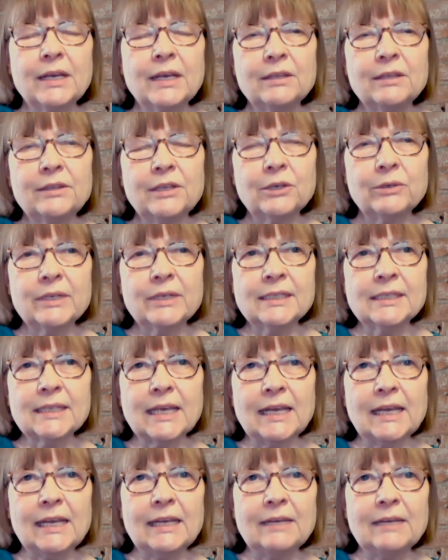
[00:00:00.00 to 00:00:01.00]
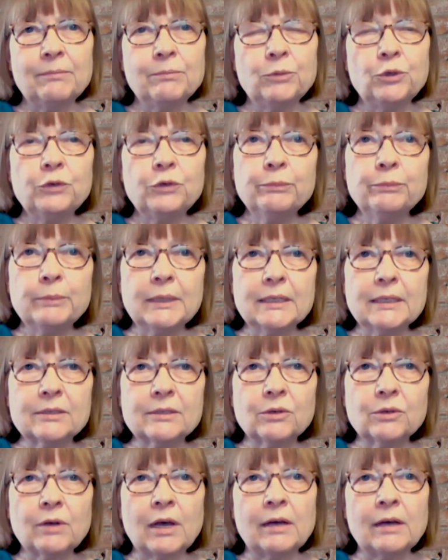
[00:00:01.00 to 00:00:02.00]
There is a movement
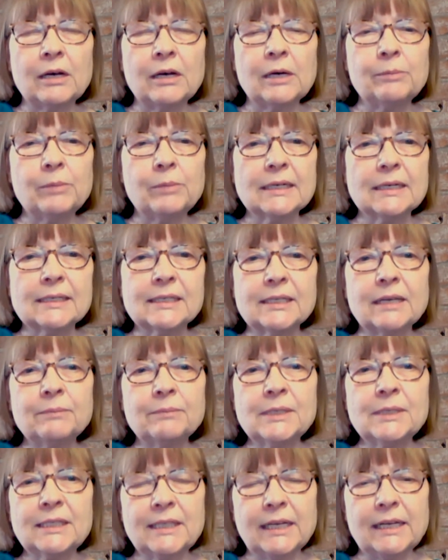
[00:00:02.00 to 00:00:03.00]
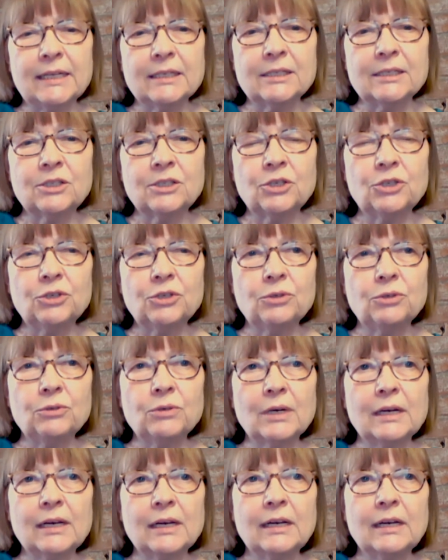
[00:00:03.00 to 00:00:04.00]
uh, among some states
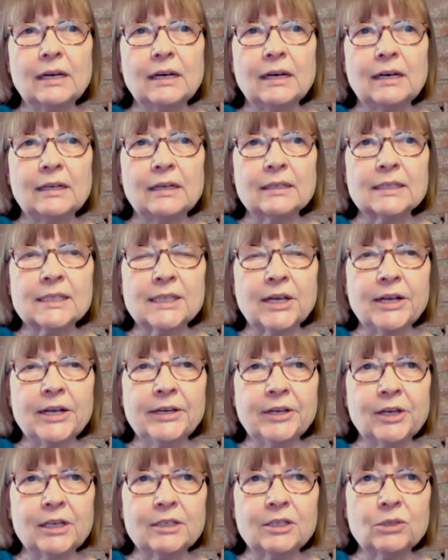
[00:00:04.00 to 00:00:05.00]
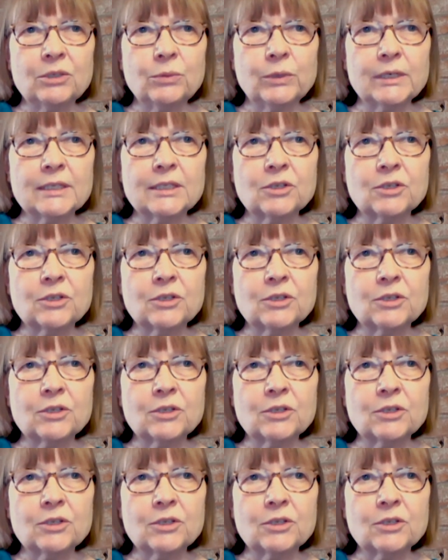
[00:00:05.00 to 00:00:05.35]
to uh, sign on to what is